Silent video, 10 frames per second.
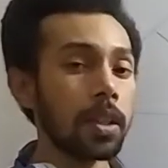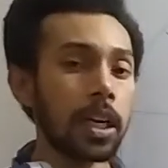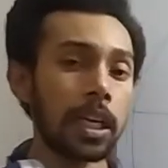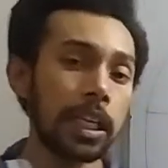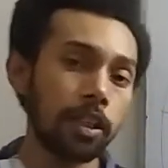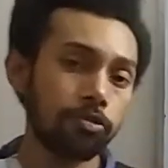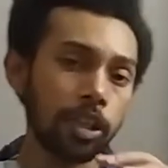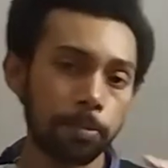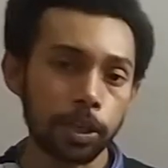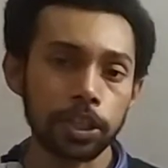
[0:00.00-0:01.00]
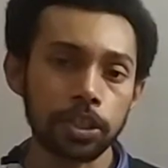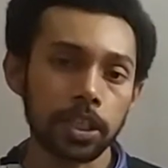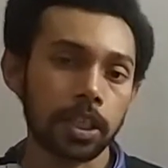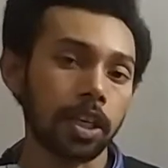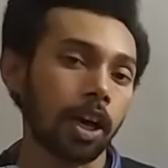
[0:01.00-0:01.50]
The electric
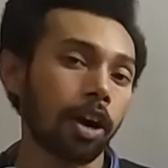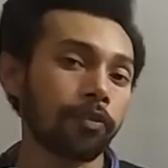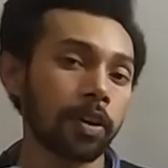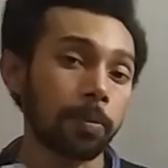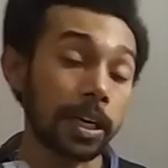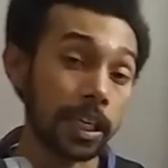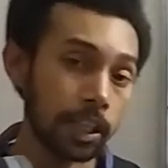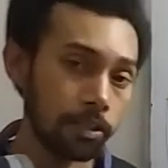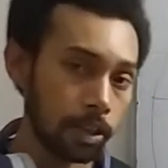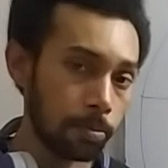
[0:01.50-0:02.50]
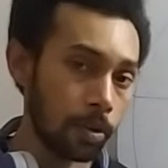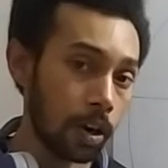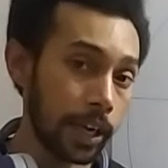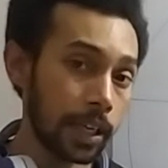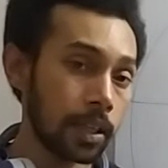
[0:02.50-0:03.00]
potential of a particular
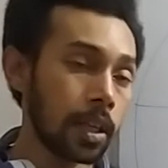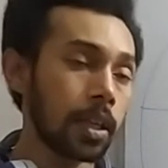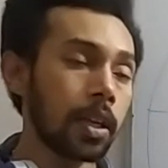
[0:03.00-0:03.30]
point